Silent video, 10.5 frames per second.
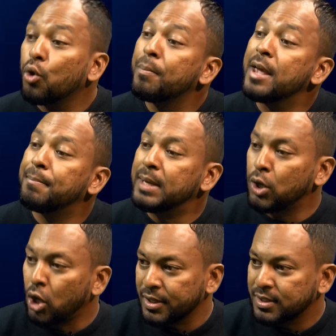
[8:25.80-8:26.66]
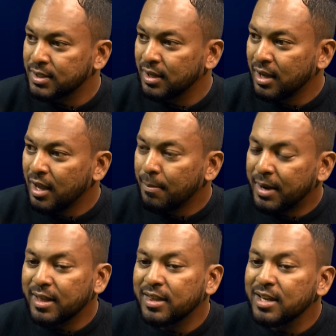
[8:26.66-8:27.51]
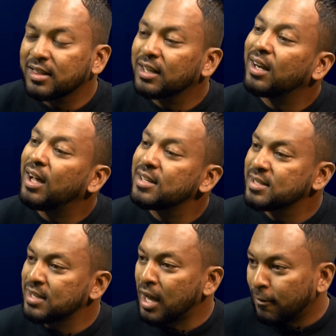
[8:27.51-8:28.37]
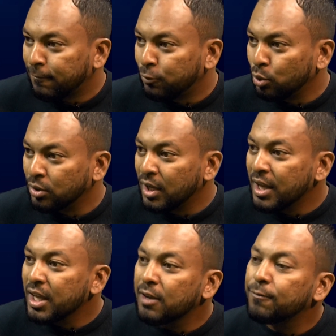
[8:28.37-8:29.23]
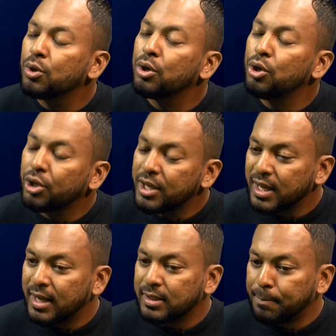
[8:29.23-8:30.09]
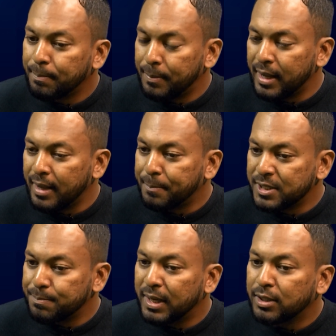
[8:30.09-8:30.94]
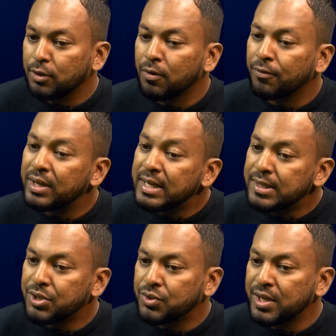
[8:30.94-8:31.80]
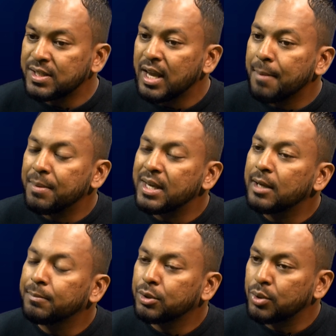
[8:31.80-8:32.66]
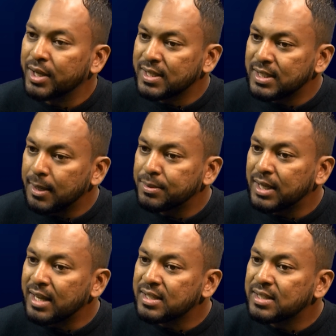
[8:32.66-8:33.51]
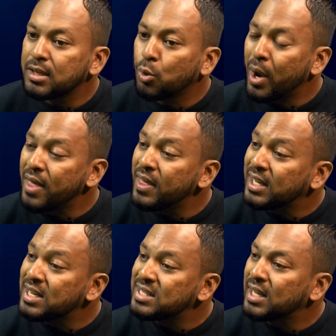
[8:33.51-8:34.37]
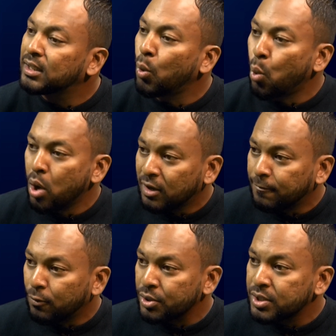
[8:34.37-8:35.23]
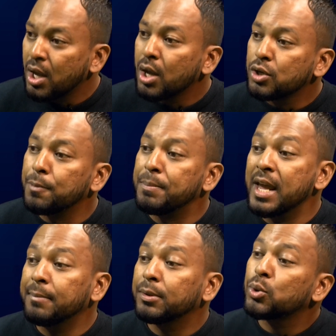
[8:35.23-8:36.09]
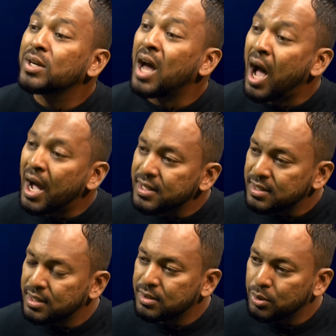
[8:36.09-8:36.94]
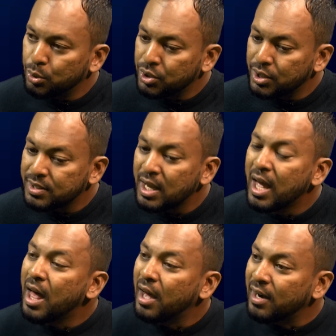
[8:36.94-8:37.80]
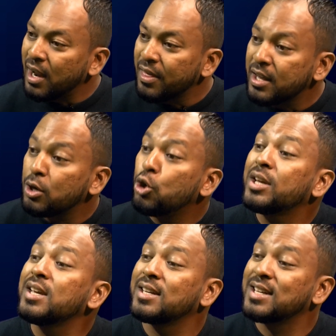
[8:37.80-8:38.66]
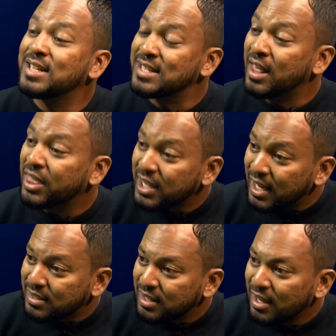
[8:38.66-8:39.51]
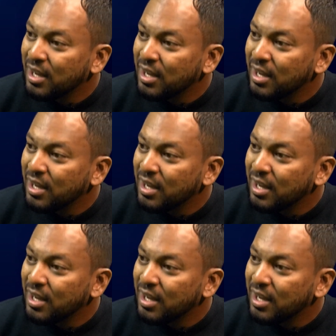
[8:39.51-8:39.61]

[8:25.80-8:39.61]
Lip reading: or may be lost. But I think the glass is half full if you're looking at the perspective of industries being able to accept and see where they can take the workforce to be able to enhance the solutions rather than looking at it as a threat